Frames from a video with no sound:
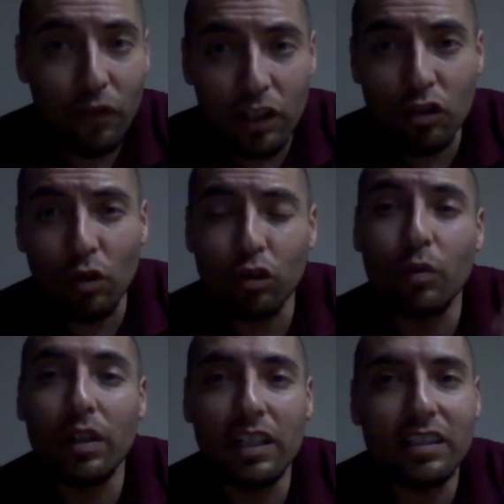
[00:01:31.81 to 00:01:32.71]
ritual to
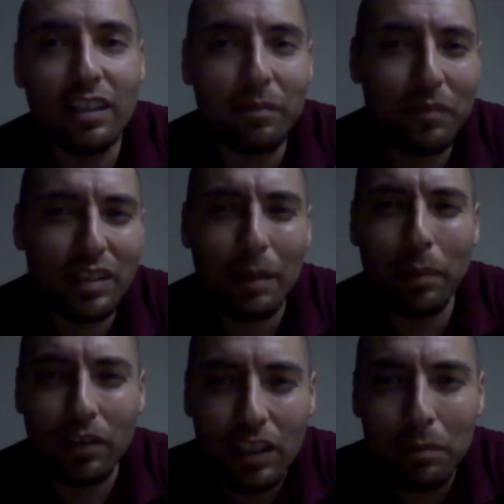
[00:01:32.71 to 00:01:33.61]
release some type
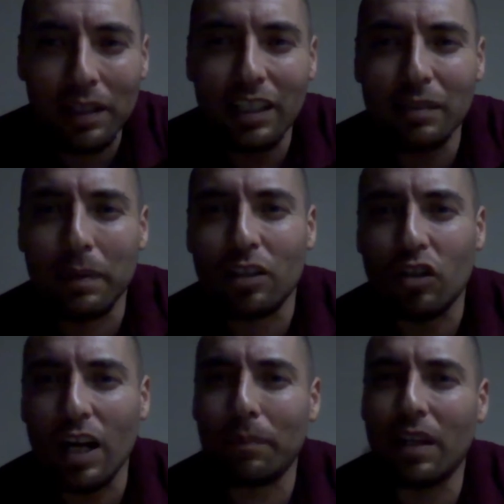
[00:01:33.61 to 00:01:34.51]
of demon that's been
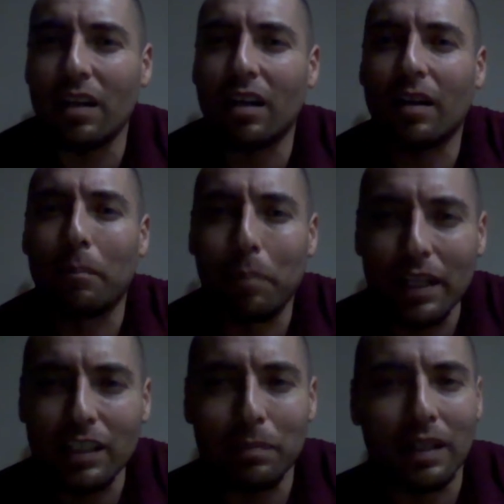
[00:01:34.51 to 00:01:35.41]
trapped in a
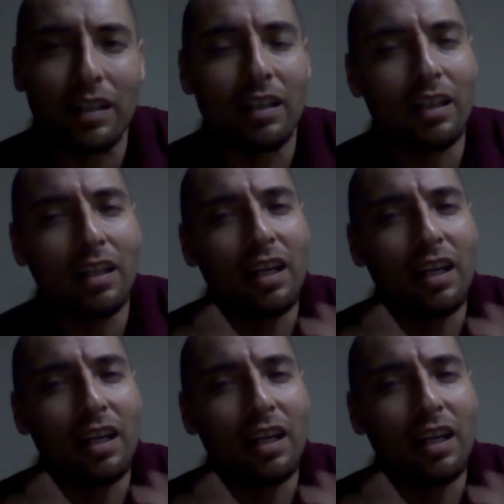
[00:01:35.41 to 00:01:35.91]
basement.